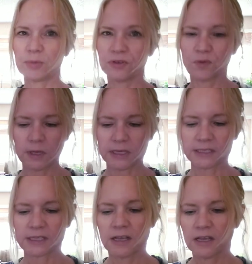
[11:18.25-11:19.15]
of weeks.
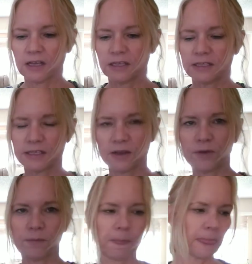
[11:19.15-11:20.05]
So,
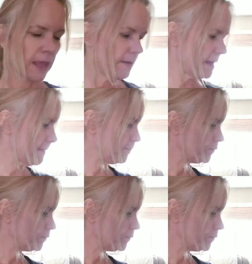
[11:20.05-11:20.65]
yep.